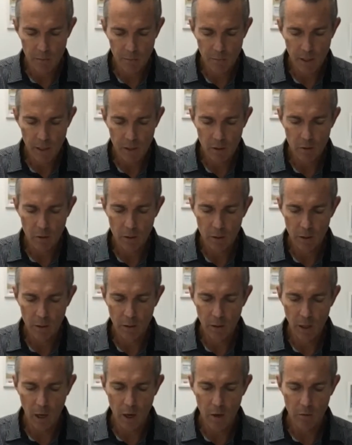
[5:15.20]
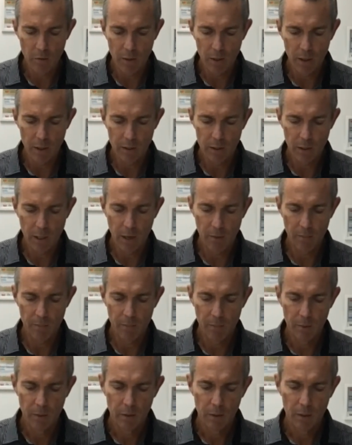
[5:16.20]
back on, and the O-ring has come
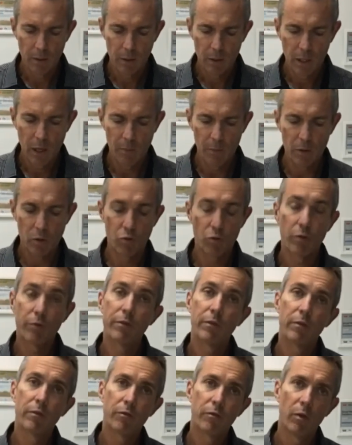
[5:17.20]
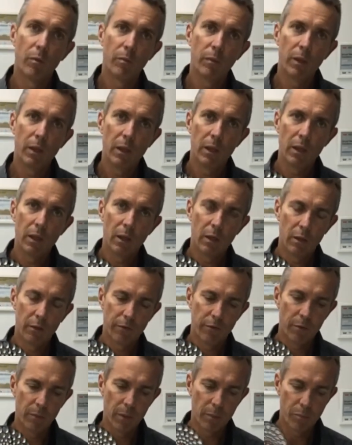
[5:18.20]
adrift from the
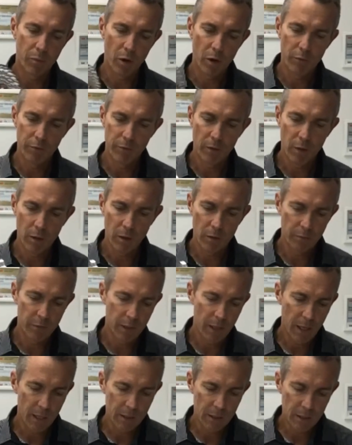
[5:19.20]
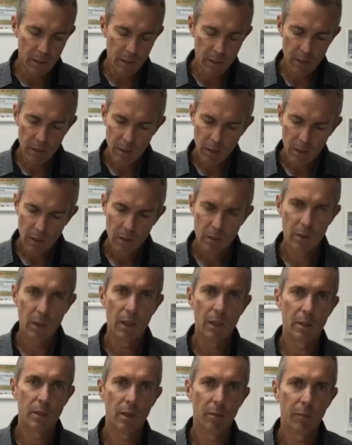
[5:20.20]
profile of the ATD. So
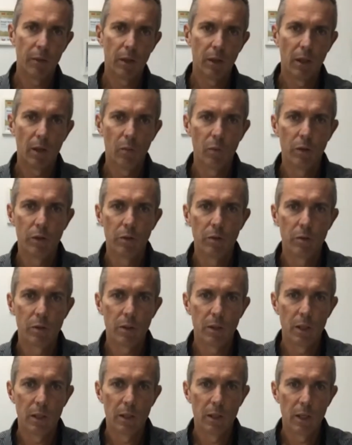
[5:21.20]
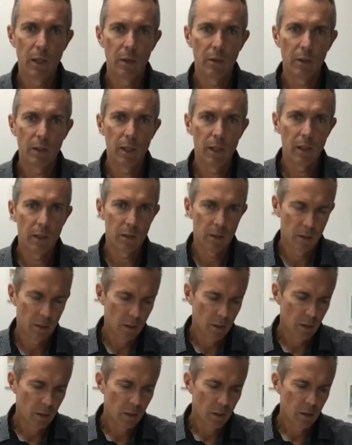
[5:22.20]
that's something that we do see now and again.
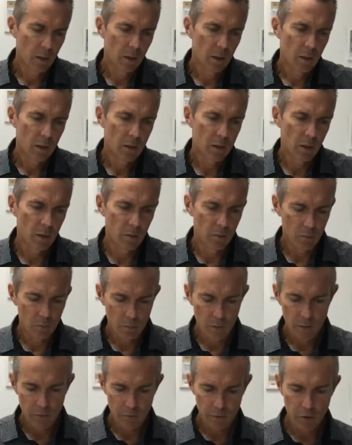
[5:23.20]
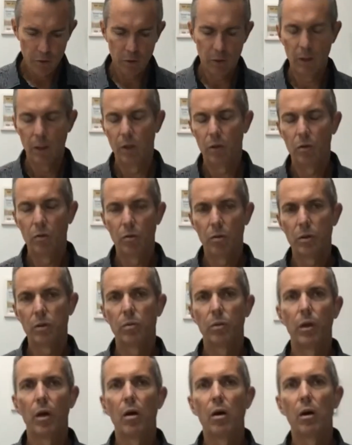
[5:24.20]
So we've certainly endorsed
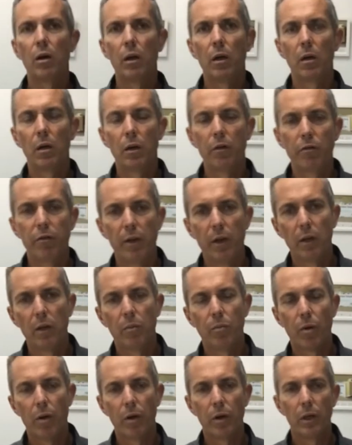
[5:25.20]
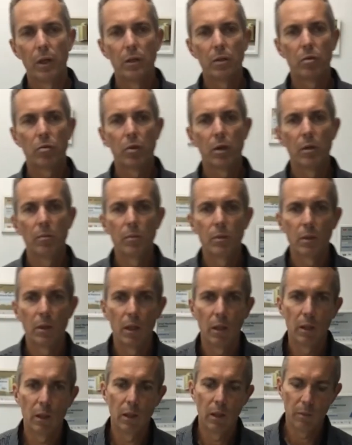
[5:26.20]
with high value protein streams
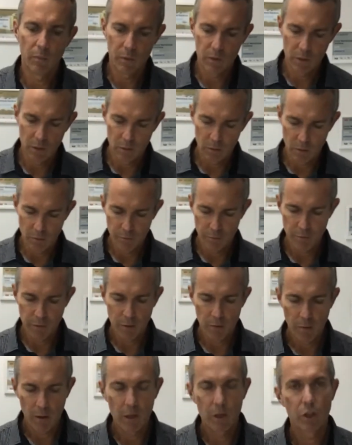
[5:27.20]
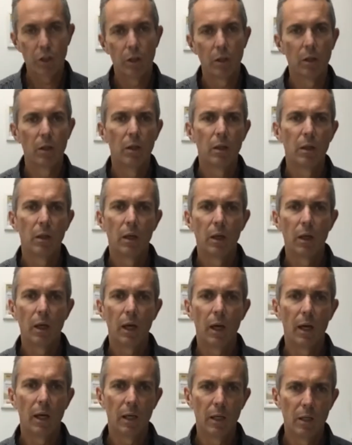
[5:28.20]
that the lip seal configuration
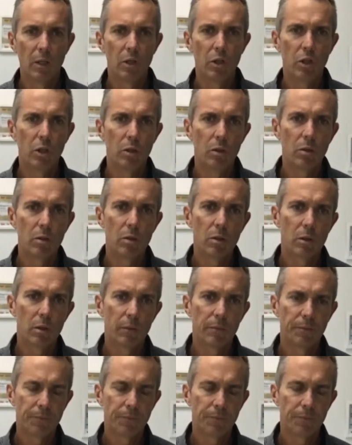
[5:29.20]
is used.